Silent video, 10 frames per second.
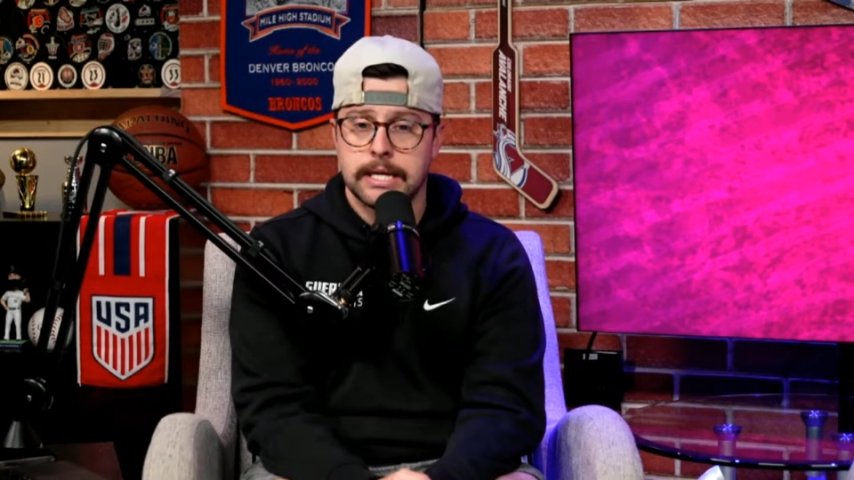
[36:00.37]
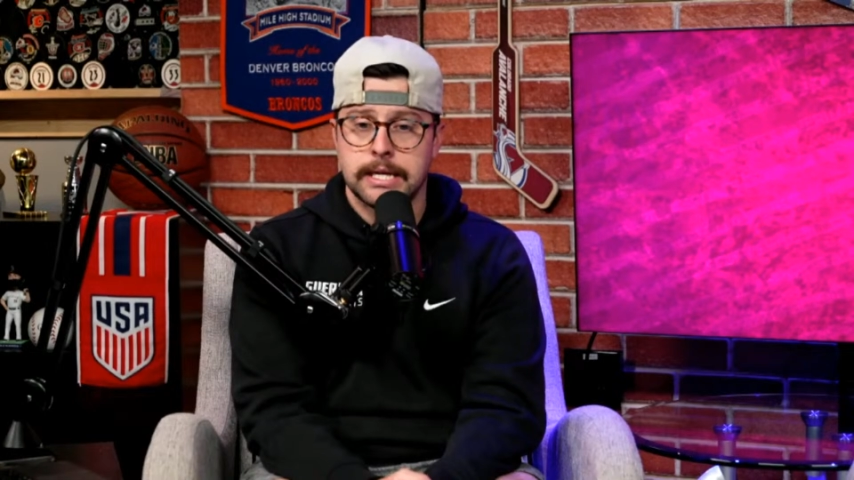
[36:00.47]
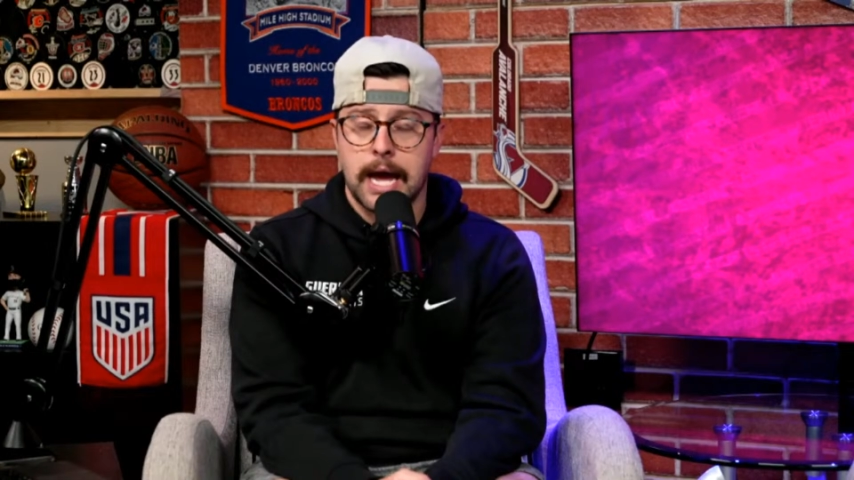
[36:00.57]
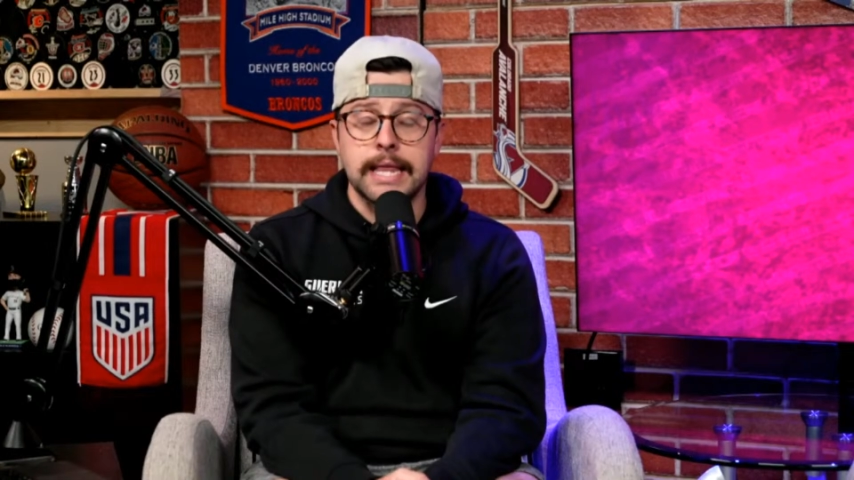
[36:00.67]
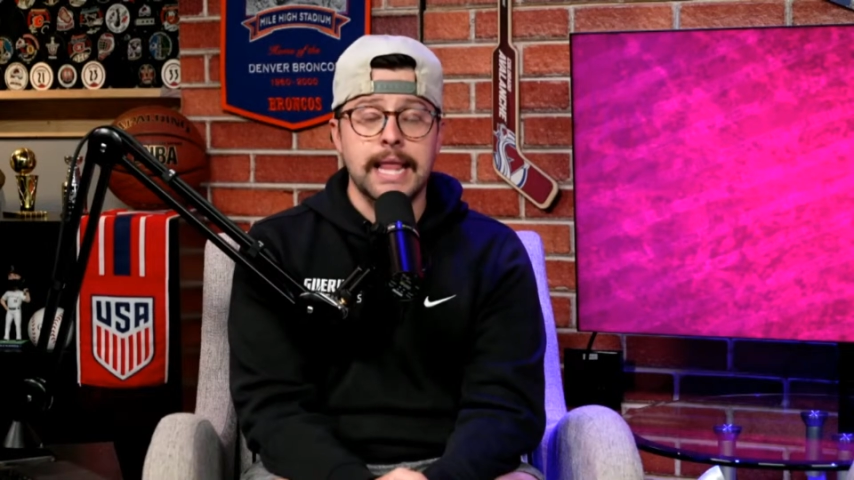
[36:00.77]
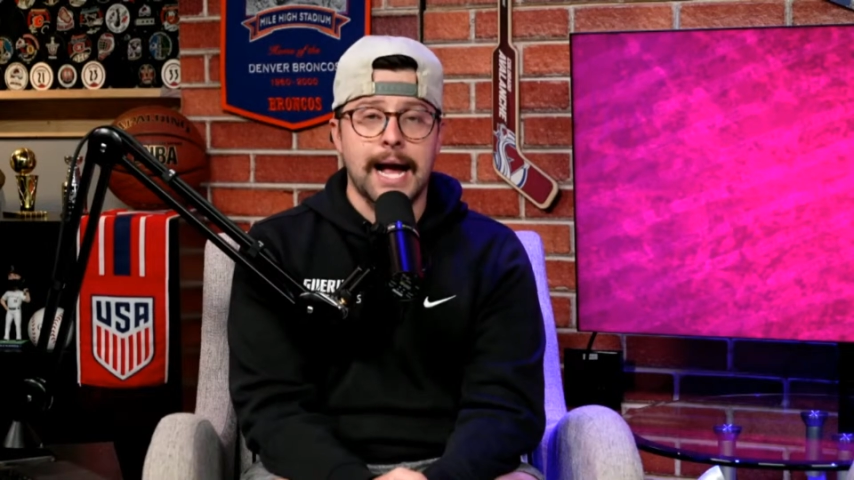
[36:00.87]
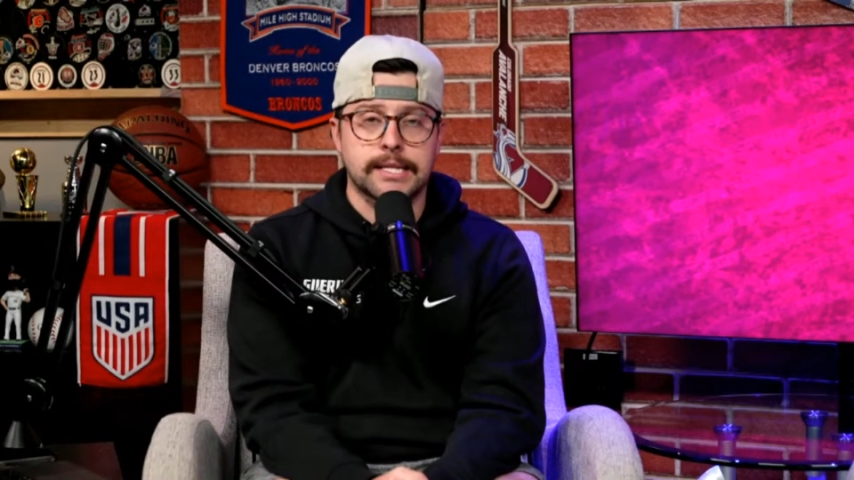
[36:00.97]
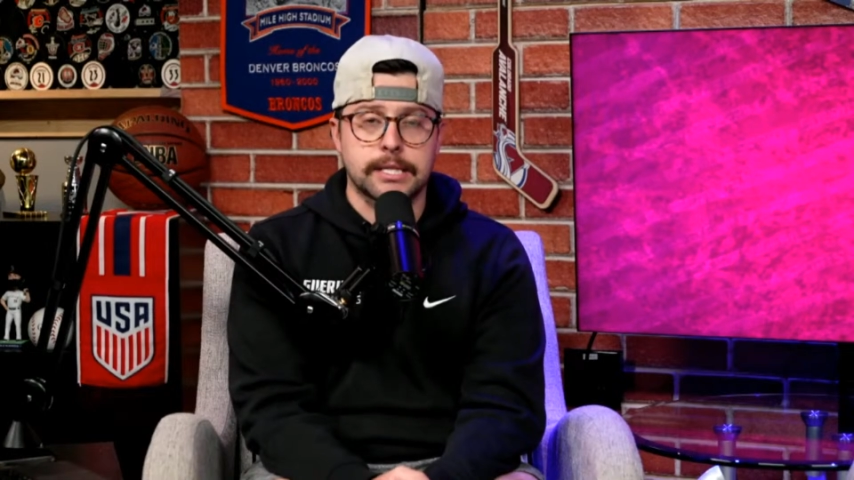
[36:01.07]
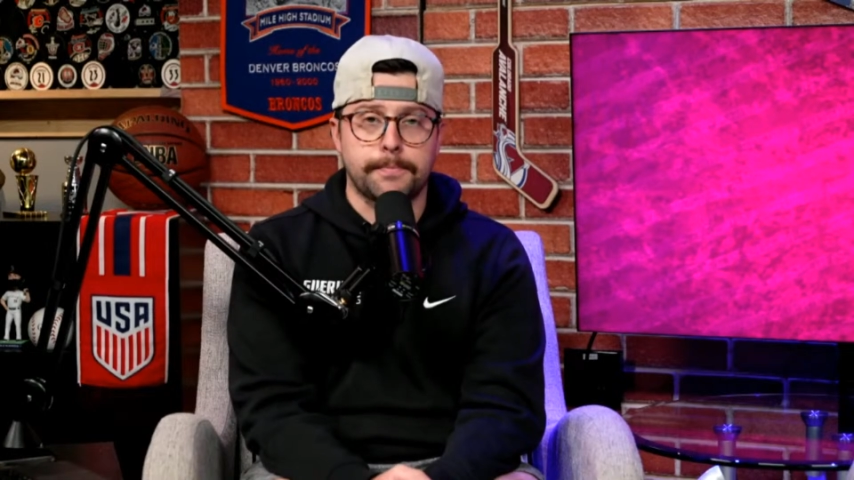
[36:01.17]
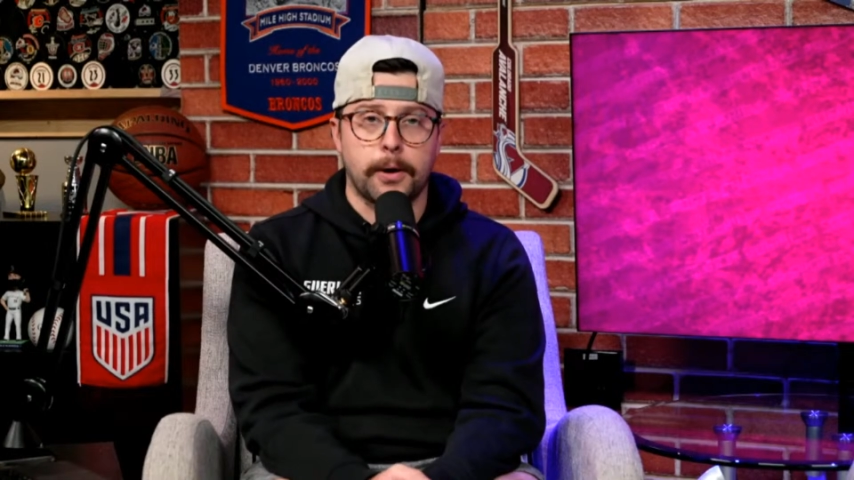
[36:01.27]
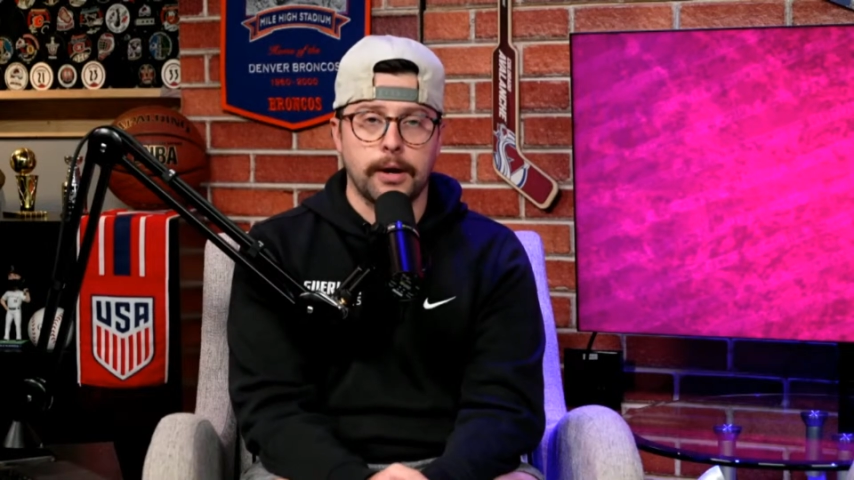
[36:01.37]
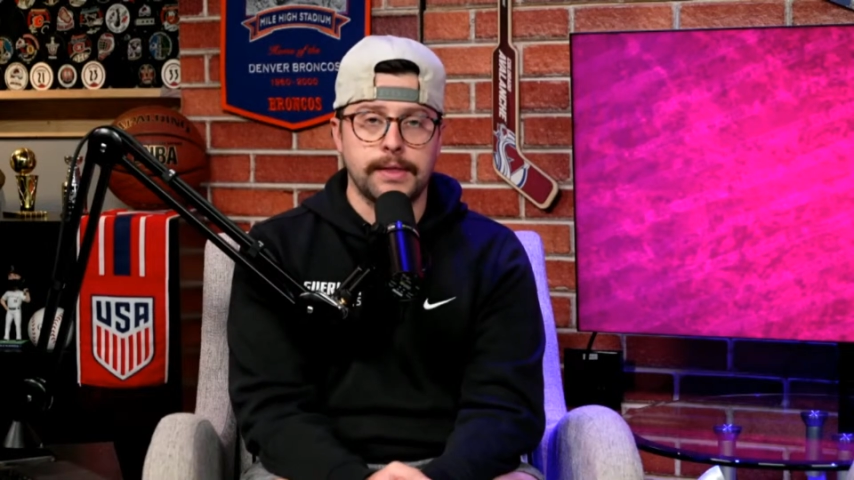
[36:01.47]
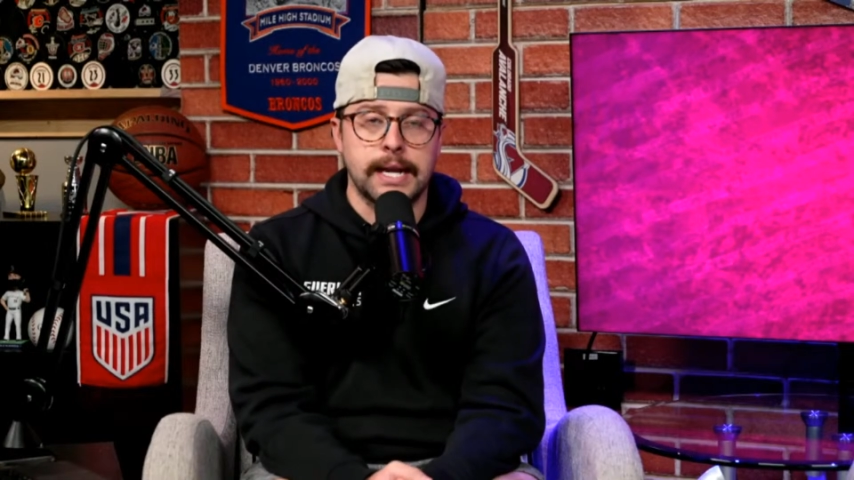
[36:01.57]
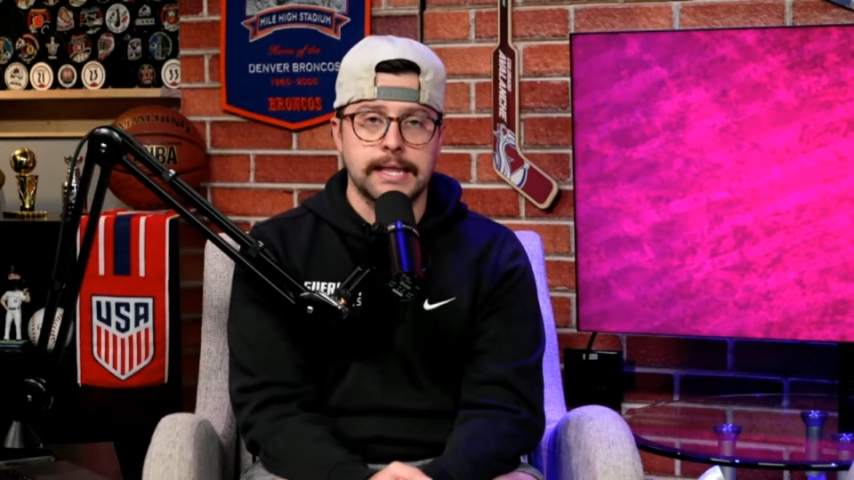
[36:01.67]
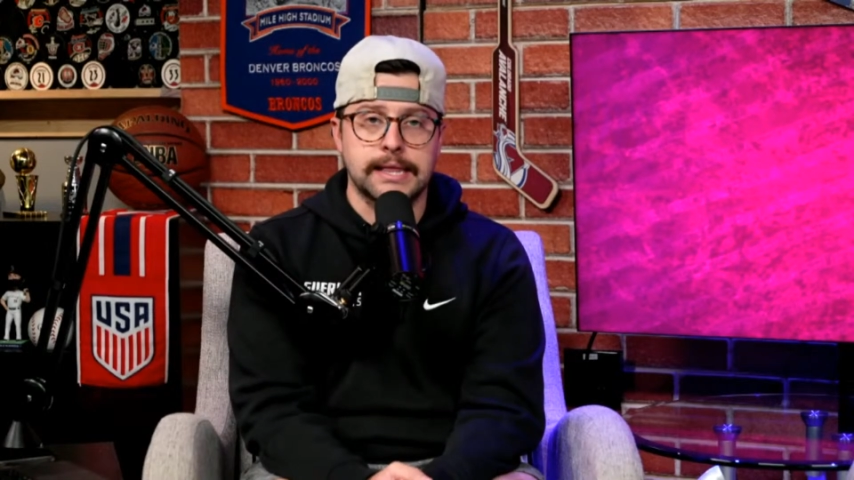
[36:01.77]
and that's the part that
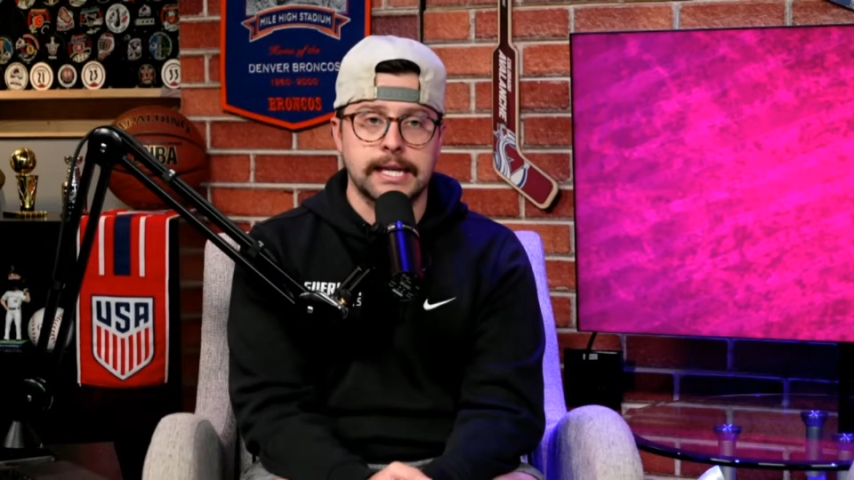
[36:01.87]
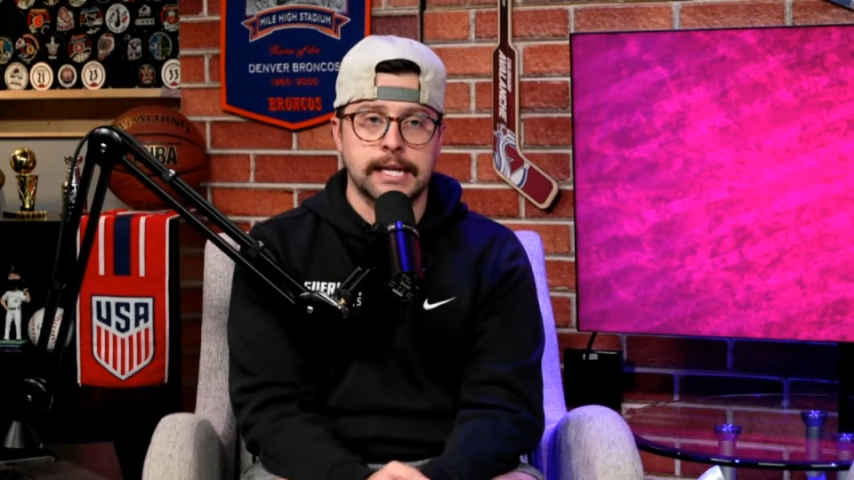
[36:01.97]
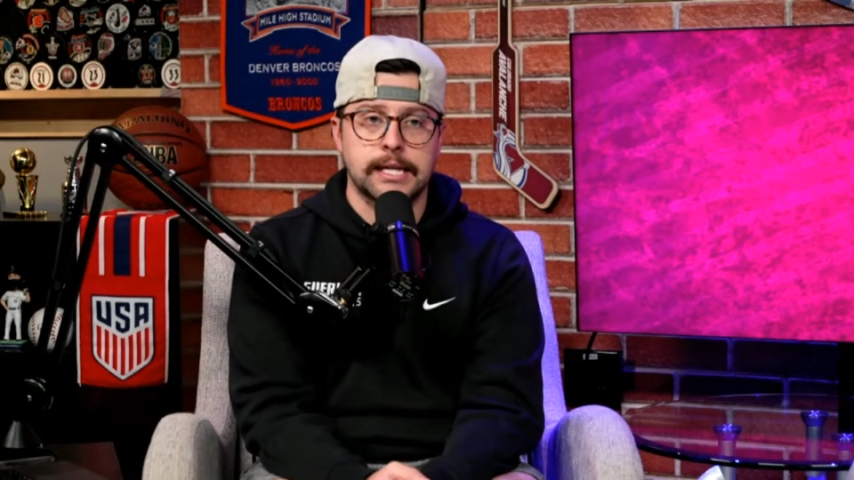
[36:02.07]
I think